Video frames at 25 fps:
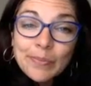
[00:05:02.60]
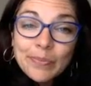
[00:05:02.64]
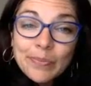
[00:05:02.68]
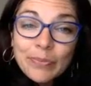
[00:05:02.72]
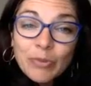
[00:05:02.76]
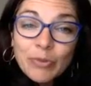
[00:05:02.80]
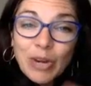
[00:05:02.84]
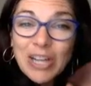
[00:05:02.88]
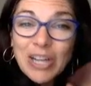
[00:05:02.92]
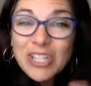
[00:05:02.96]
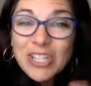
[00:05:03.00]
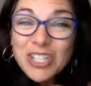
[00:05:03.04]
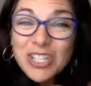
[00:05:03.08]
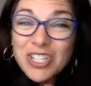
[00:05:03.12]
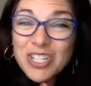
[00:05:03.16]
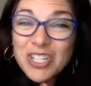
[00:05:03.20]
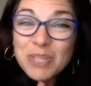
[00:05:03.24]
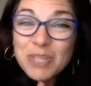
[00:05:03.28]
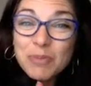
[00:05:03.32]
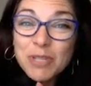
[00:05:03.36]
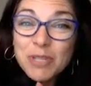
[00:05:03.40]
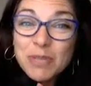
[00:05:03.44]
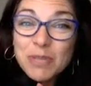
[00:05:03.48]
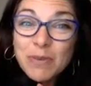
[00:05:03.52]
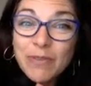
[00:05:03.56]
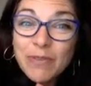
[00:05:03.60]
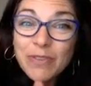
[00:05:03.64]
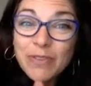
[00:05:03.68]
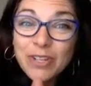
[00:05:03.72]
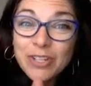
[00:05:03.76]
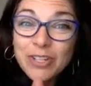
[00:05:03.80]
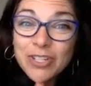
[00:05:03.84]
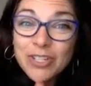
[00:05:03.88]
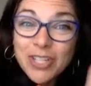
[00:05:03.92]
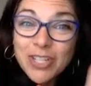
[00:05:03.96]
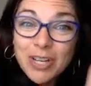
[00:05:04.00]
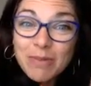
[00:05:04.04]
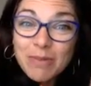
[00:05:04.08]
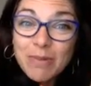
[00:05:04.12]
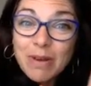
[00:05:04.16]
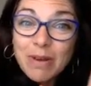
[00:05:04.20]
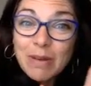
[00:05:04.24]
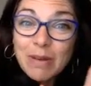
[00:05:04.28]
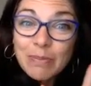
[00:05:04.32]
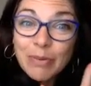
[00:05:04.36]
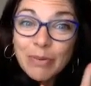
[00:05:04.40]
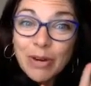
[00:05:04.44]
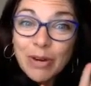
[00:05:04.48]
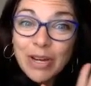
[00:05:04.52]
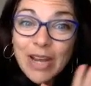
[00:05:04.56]
We're actually just supposed to be finishing them
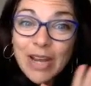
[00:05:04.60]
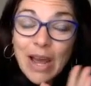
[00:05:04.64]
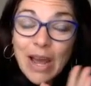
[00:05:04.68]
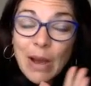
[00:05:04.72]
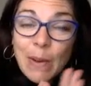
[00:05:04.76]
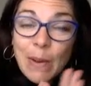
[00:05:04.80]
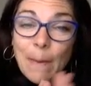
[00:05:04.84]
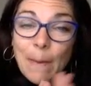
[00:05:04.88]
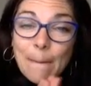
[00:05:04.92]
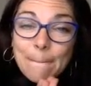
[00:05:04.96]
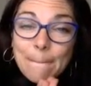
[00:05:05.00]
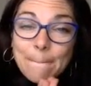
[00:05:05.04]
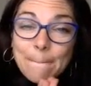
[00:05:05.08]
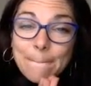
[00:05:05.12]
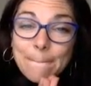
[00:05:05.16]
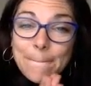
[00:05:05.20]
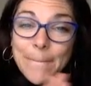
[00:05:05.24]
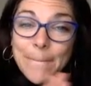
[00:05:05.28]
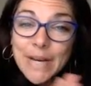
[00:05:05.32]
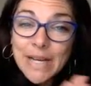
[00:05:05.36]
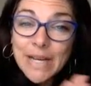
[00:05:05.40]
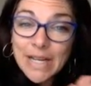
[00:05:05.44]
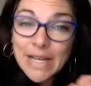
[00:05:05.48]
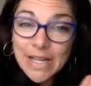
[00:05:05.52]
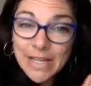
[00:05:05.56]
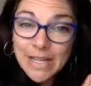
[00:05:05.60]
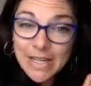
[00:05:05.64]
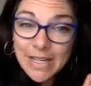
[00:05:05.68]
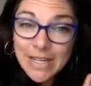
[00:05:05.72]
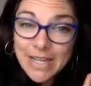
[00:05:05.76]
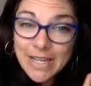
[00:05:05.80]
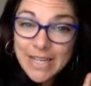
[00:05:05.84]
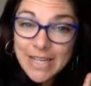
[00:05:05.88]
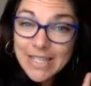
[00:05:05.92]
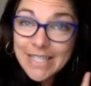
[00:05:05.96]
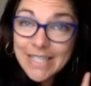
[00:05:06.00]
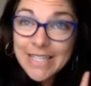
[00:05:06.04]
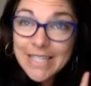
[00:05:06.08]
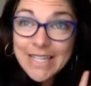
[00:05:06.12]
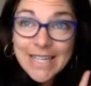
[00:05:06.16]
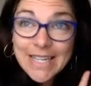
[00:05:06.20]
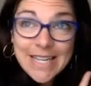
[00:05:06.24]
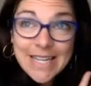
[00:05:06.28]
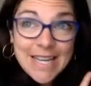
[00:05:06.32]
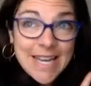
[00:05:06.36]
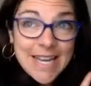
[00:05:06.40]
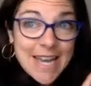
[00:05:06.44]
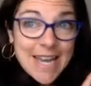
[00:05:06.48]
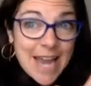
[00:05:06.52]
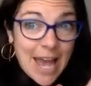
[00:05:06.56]
up right now, but
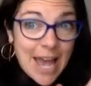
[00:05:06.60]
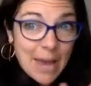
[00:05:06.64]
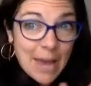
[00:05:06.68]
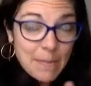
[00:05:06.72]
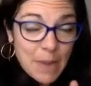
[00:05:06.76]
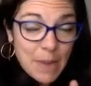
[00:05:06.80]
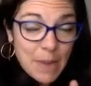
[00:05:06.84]
not